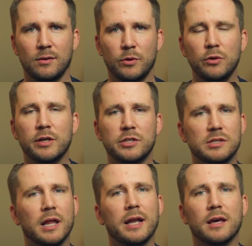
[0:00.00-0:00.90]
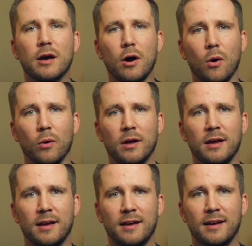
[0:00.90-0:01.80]
when you could just let it go.
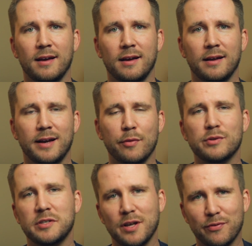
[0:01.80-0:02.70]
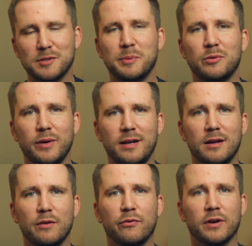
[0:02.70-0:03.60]
Now, there's a difference
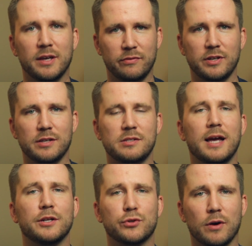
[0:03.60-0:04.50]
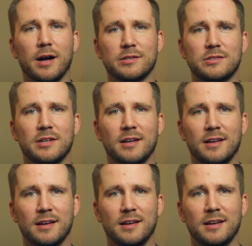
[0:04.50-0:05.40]
between forgiveness and trust.
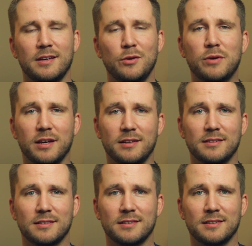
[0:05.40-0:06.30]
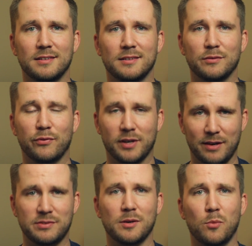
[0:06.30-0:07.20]
You can
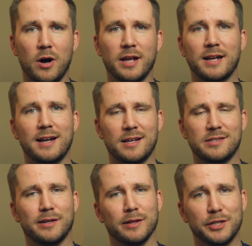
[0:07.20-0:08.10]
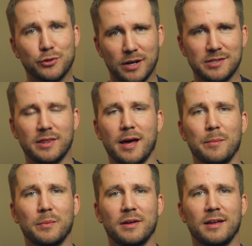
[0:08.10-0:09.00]
forgive someone and not necessarily trust
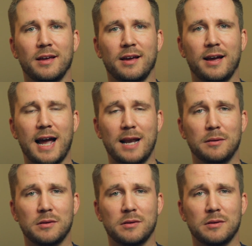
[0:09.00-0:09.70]
them, and